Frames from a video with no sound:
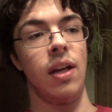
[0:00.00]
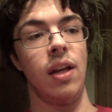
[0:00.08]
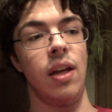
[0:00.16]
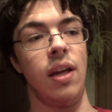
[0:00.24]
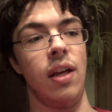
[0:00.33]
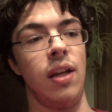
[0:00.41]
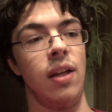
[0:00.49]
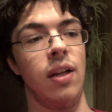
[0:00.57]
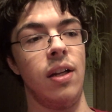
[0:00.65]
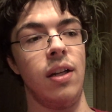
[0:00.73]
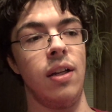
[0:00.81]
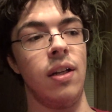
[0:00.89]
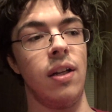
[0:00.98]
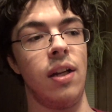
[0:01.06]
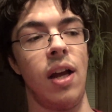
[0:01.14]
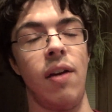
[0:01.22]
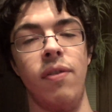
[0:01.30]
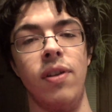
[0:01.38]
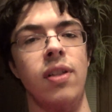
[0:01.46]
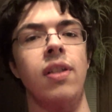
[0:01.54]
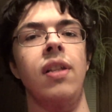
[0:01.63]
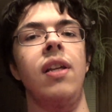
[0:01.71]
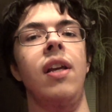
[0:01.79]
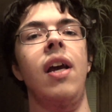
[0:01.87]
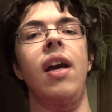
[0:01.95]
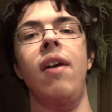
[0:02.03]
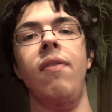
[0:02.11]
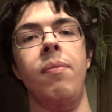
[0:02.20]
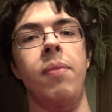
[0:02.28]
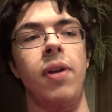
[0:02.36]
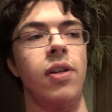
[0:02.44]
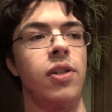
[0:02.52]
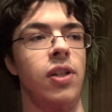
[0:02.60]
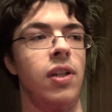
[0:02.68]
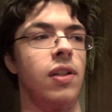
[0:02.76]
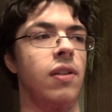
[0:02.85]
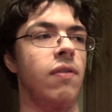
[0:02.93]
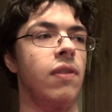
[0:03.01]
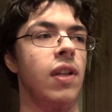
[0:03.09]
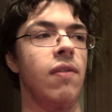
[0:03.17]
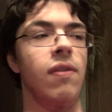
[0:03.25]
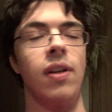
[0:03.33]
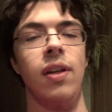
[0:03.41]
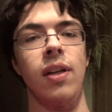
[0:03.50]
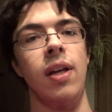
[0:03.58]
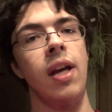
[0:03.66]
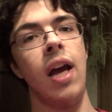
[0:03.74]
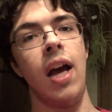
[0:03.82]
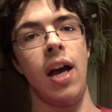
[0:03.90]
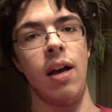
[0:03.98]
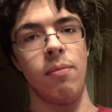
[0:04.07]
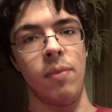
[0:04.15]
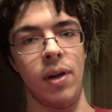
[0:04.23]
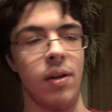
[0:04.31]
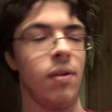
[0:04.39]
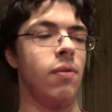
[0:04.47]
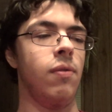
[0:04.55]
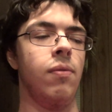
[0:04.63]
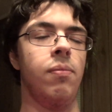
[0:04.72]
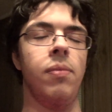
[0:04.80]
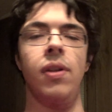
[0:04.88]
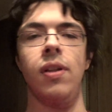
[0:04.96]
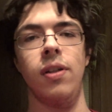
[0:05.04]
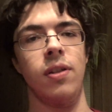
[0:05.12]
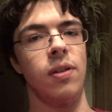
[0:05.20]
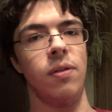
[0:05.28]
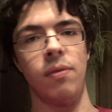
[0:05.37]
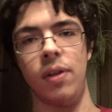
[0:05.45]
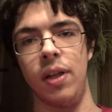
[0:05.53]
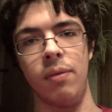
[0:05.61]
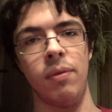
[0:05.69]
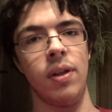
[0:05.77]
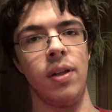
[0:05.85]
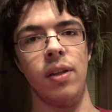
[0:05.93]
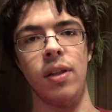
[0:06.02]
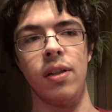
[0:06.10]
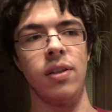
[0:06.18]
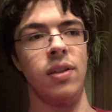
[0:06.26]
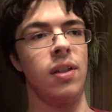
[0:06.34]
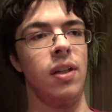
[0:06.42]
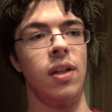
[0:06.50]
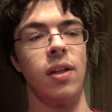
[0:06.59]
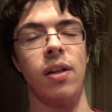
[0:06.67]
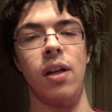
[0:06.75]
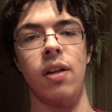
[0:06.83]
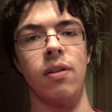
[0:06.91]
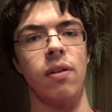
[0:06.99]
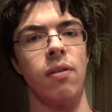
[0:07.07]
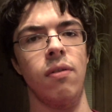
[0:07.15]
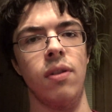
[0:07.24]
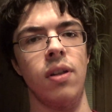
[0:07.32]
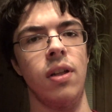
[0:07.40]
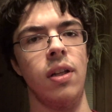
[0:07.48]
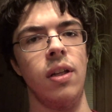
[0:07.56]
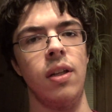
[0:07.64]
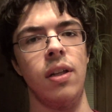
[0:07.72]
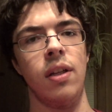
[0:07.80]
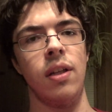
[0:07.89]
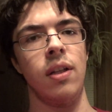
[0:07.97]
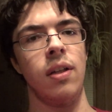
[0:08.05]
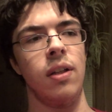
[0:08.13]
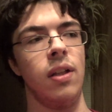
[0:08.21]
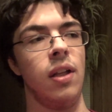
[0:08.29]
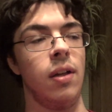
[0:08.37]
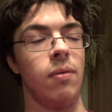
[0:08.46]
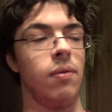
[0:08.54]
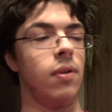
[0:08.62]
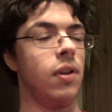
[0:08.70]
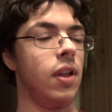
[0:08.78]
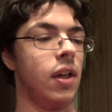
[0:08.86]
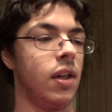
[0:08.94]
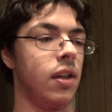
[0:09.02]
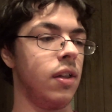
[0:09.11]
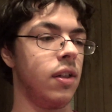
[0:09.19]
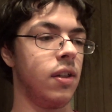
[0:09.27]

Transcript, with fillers: And obviously I have a better chance of leaving on my own, but there's no way I'm gonna let her stay here on her own. Not with that.